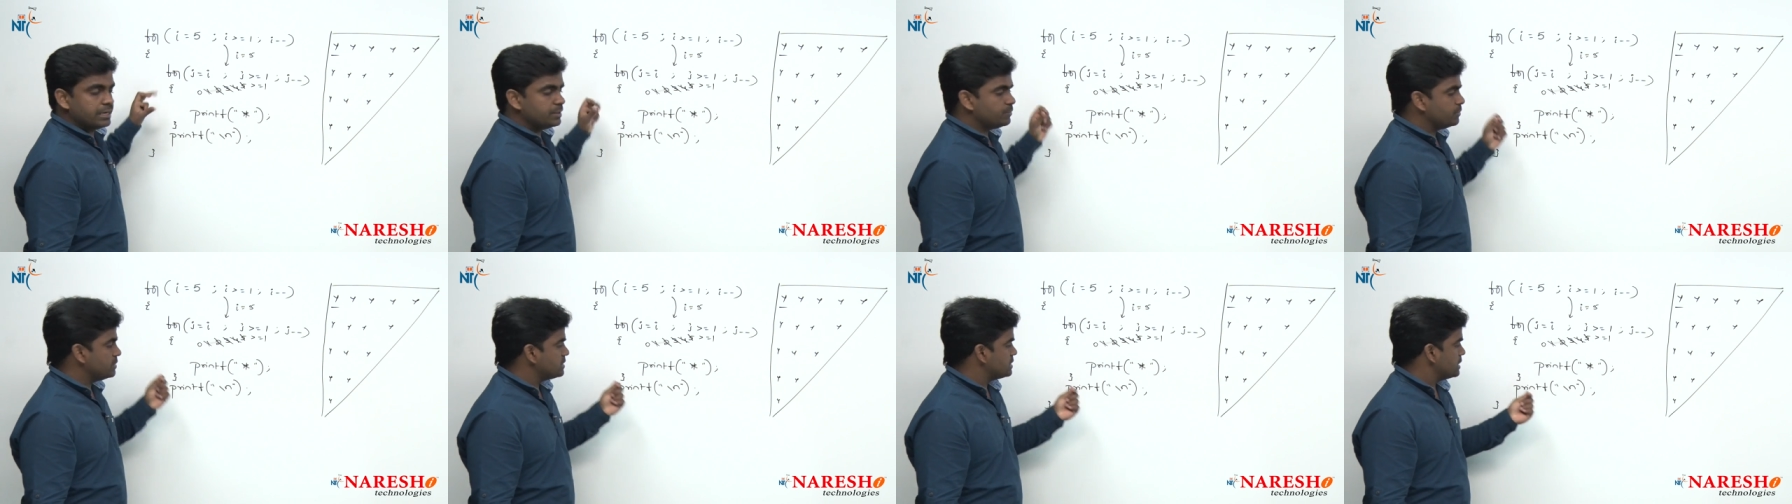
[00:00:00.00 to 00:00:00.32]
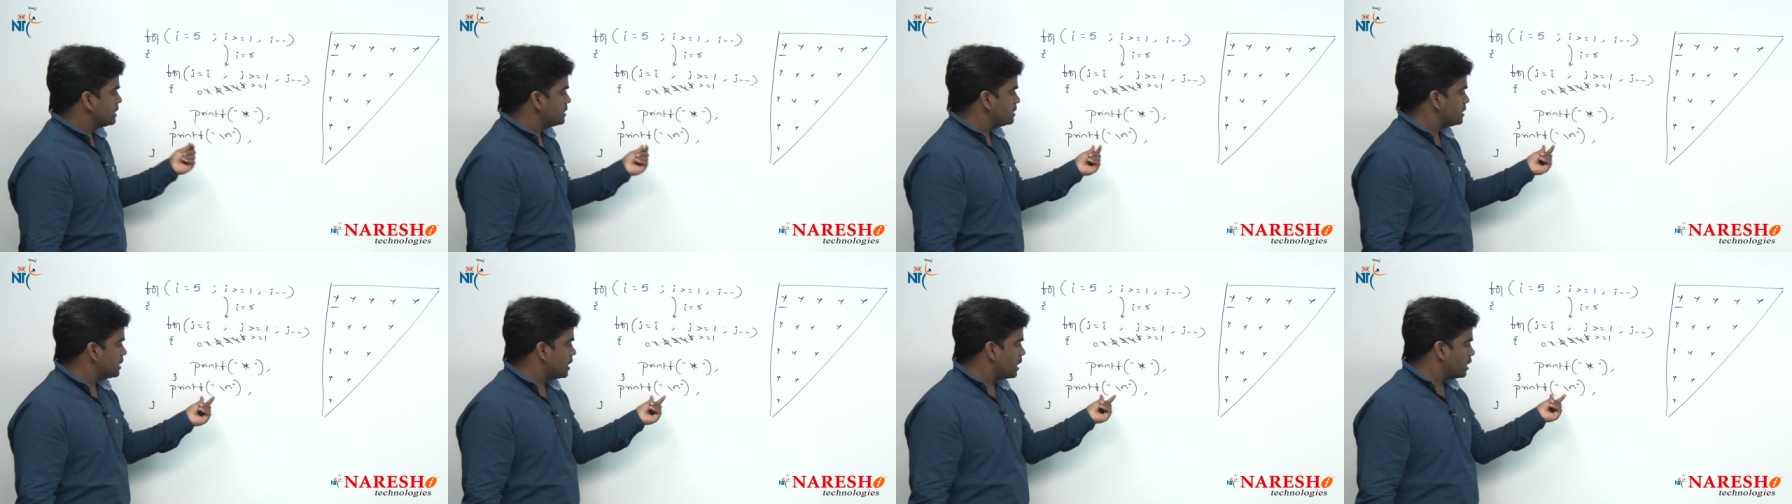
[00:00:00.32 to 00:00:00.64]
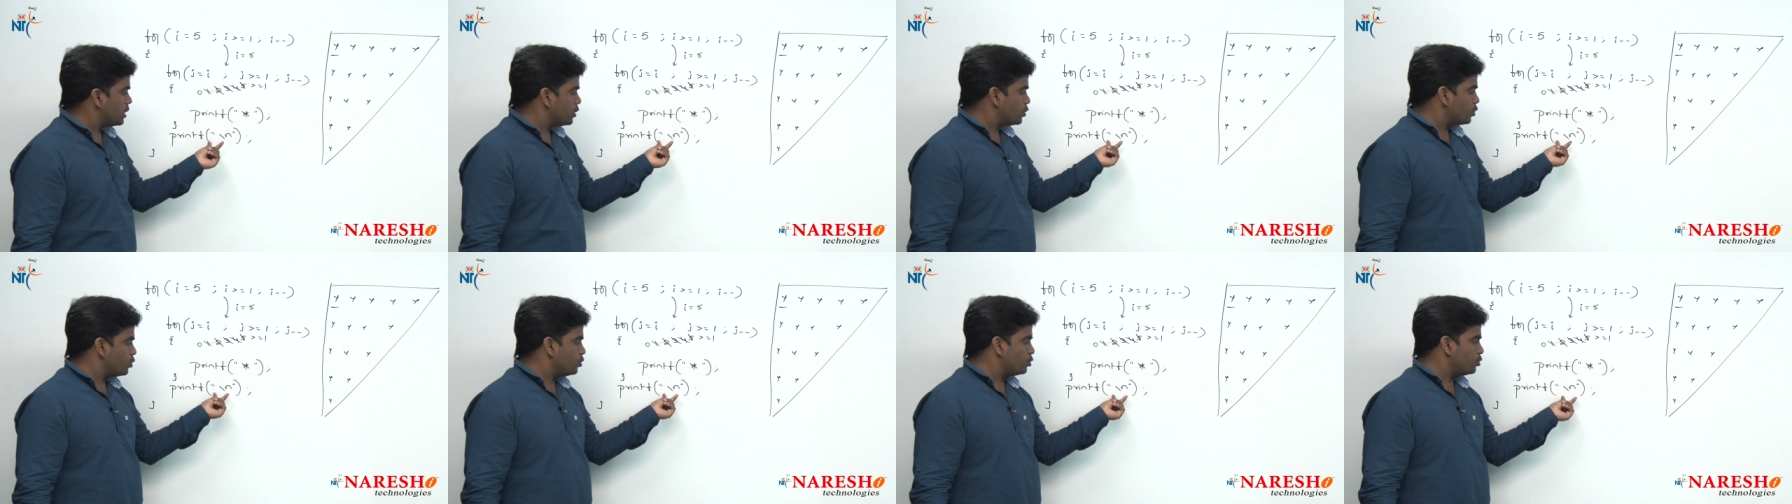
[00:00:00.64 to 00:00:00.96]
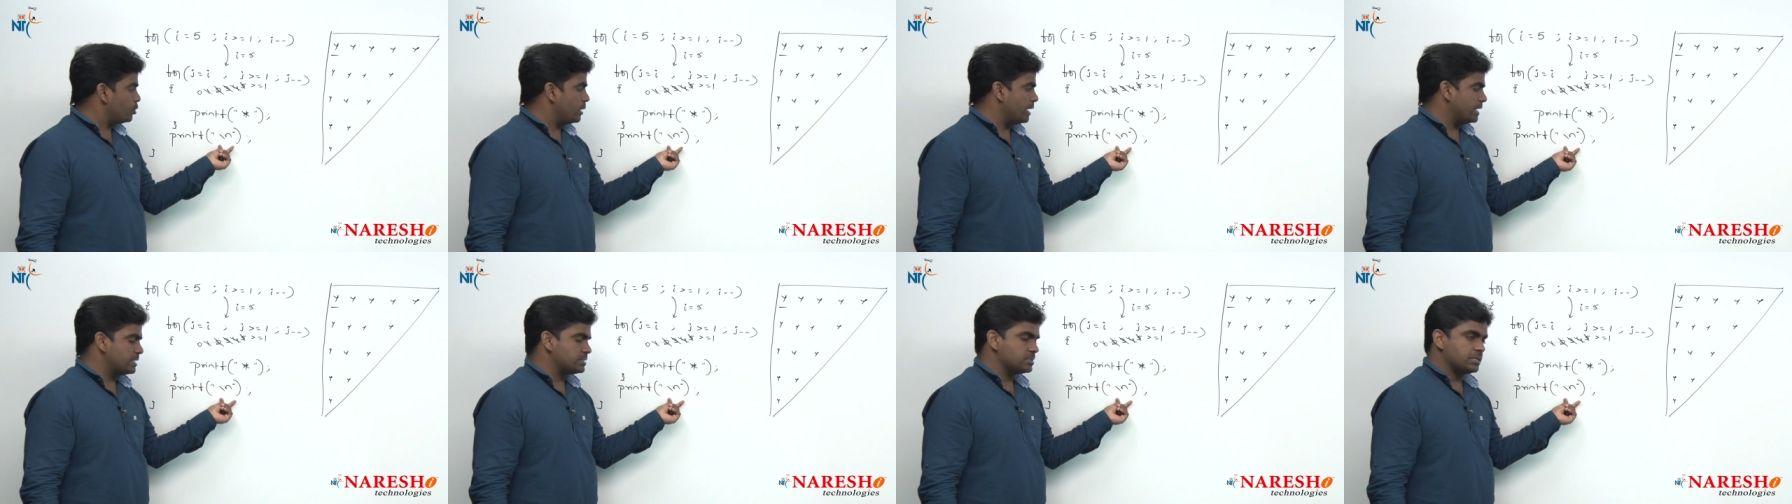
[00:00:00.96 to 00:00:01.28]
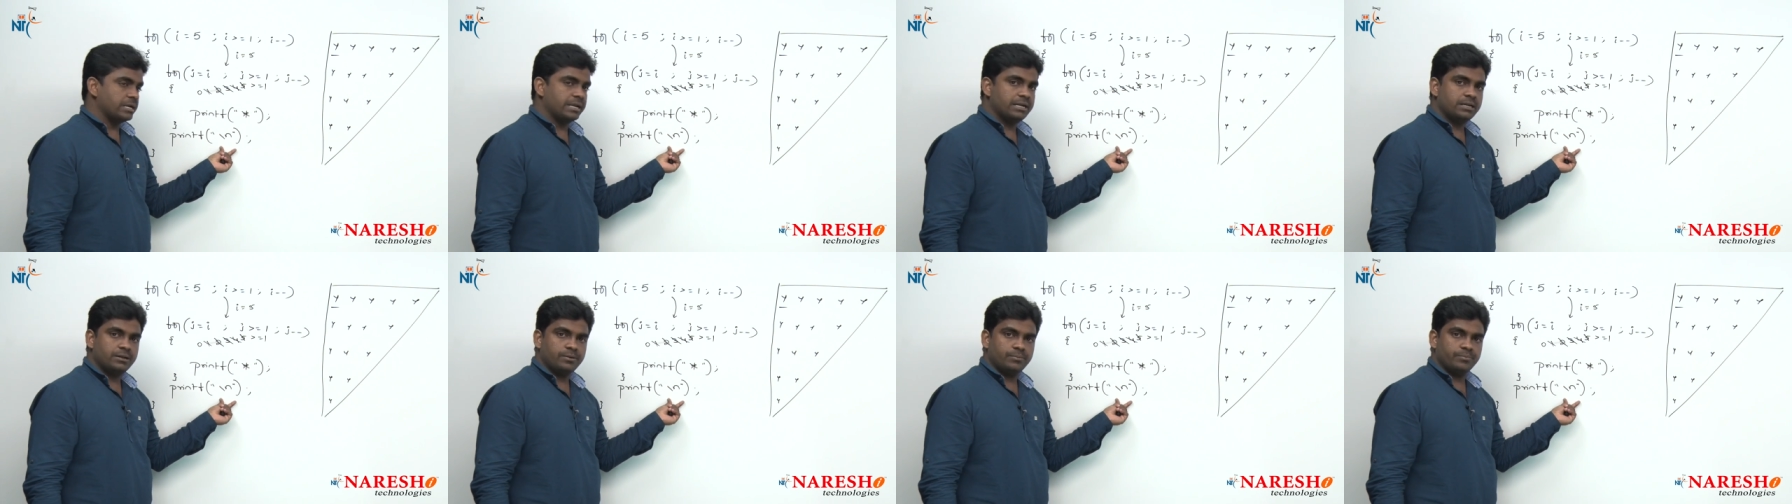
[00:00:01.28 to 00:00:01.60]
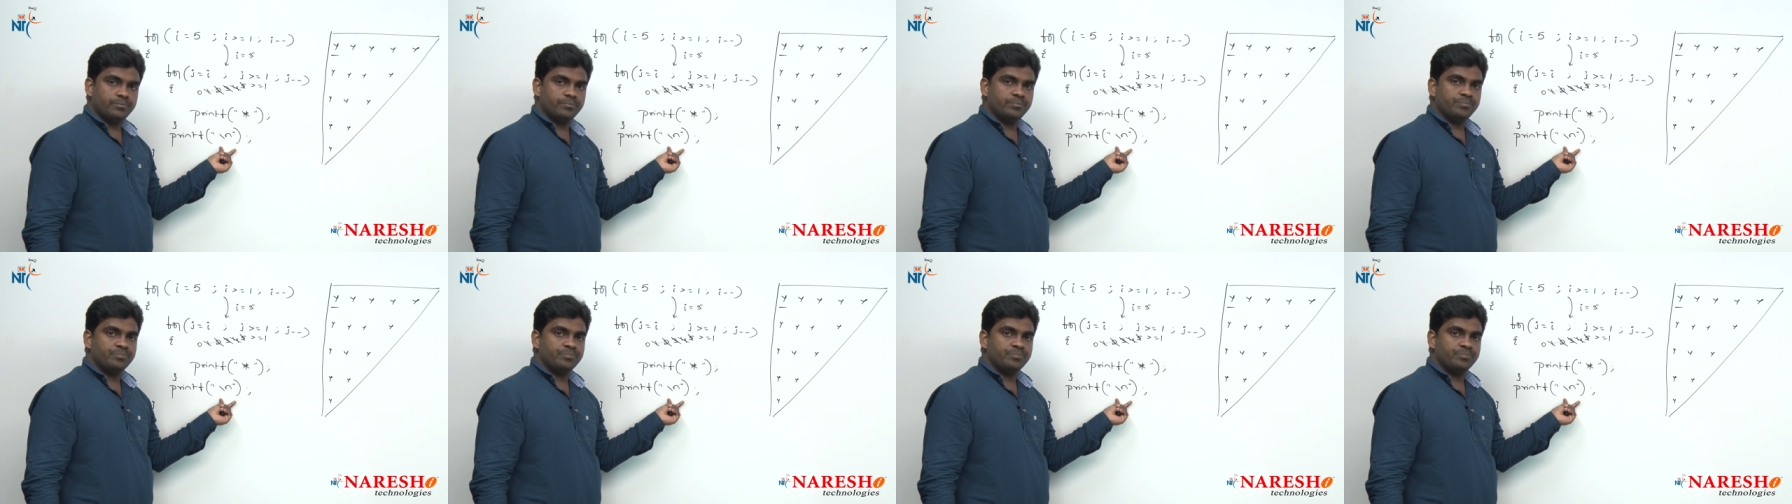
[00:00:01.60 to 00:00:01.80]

it will send the control to next line